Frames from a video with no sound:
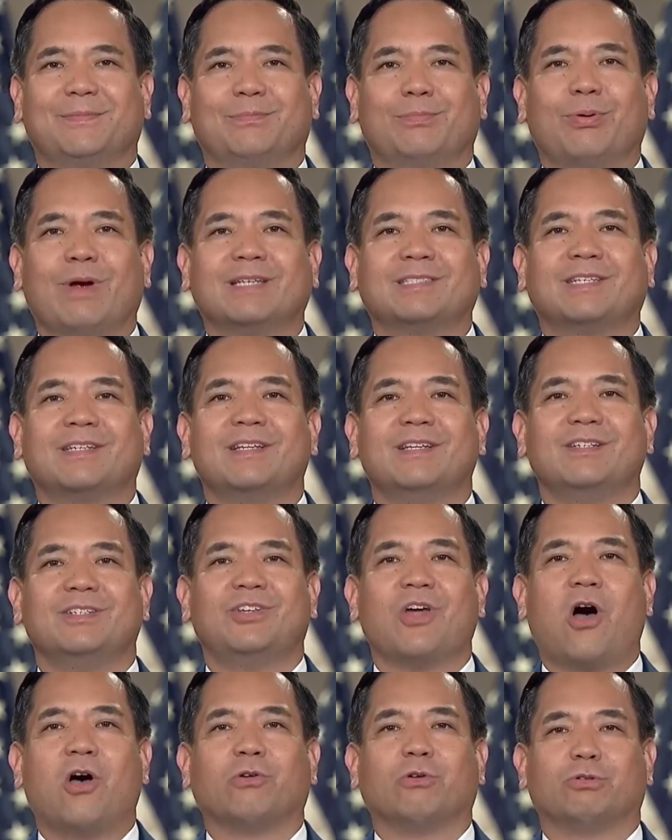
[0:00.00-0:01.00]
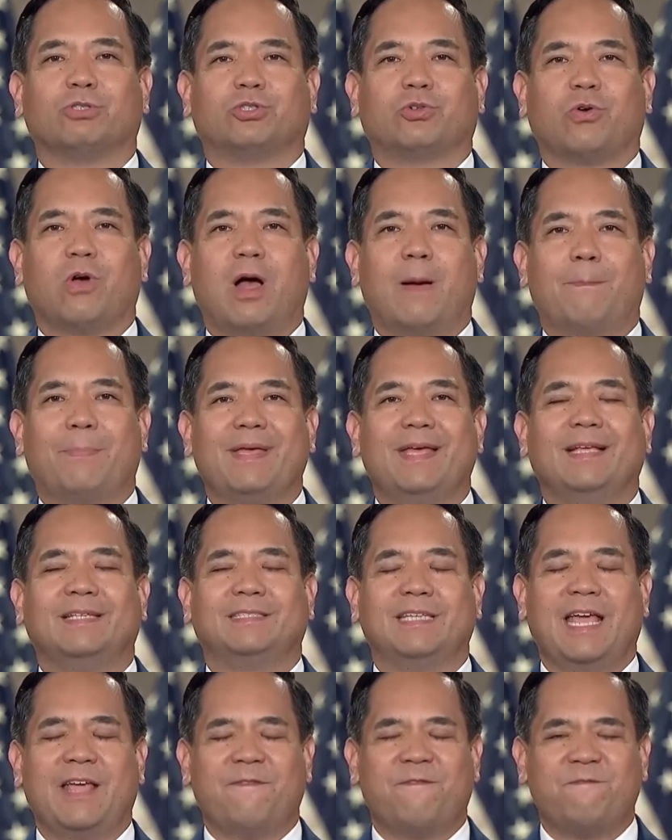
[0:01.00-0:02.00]
President Donald Trump
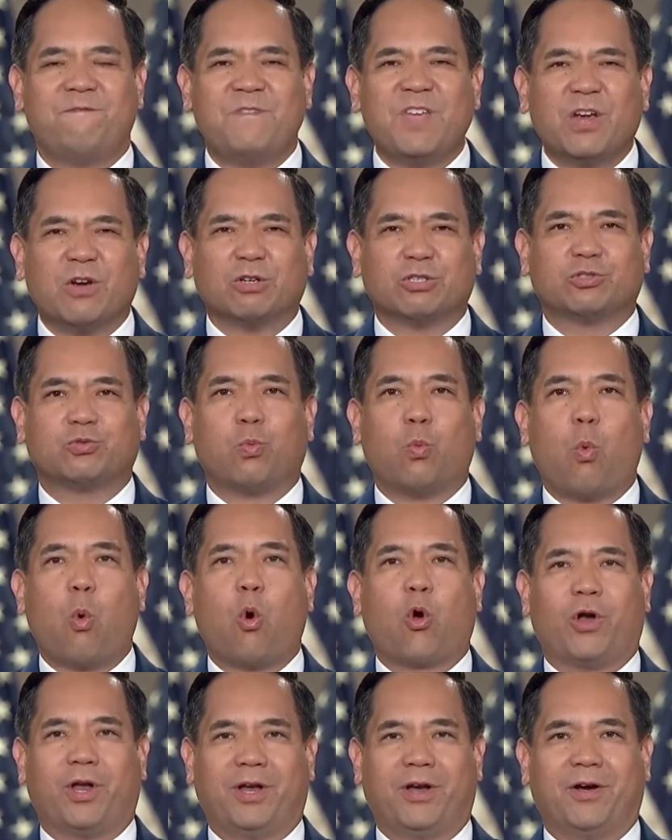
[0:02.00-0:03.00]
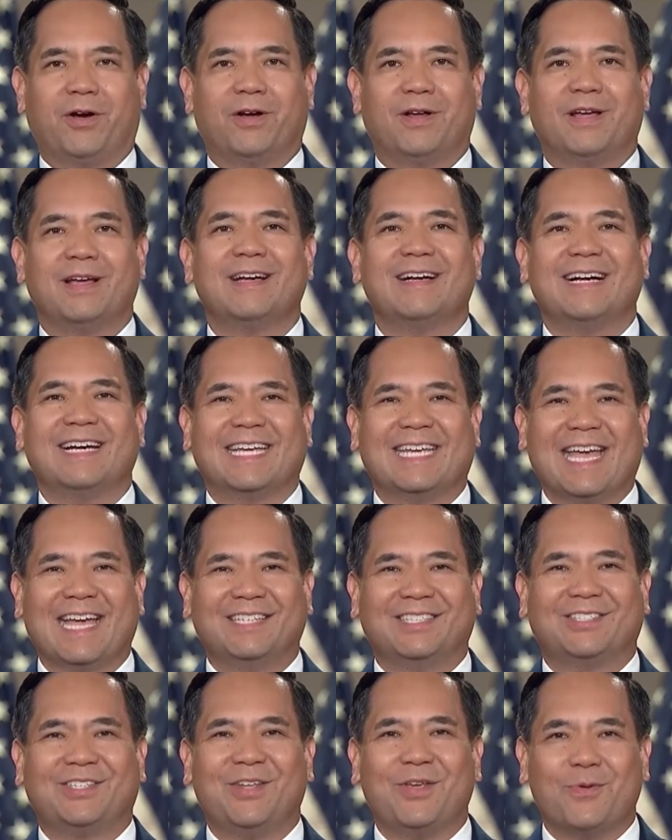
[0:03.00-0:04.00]
is a fierce warrior
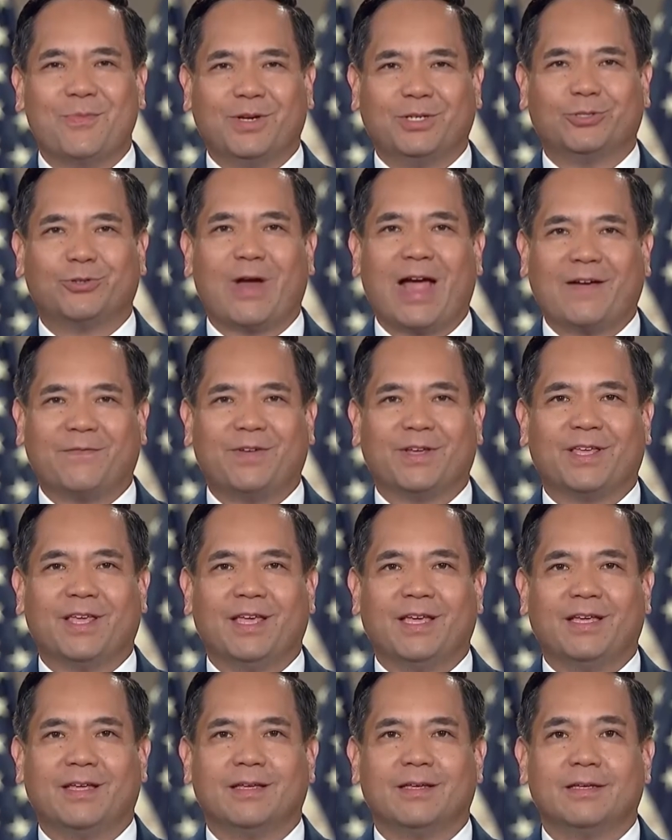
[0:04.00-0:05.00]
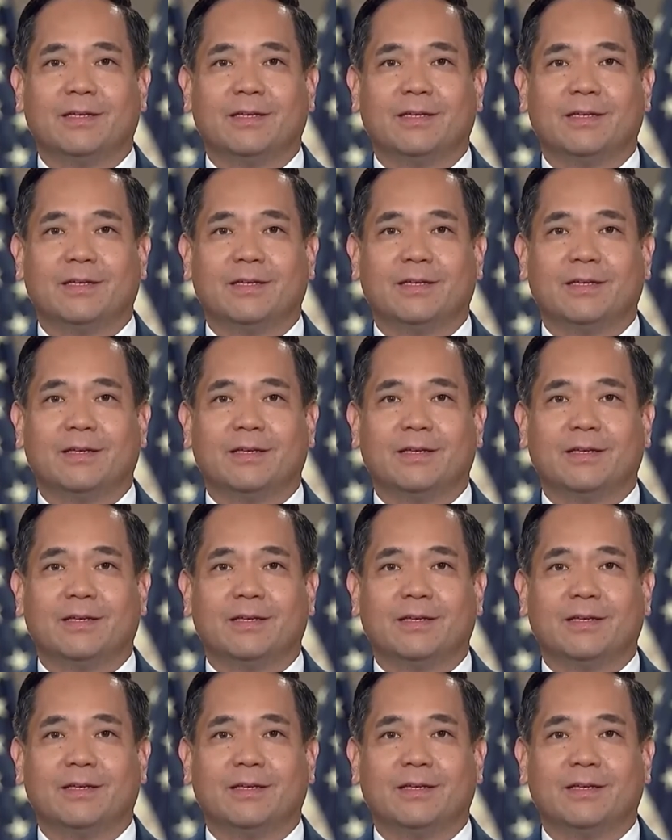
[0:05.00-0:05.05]
against human trafficking.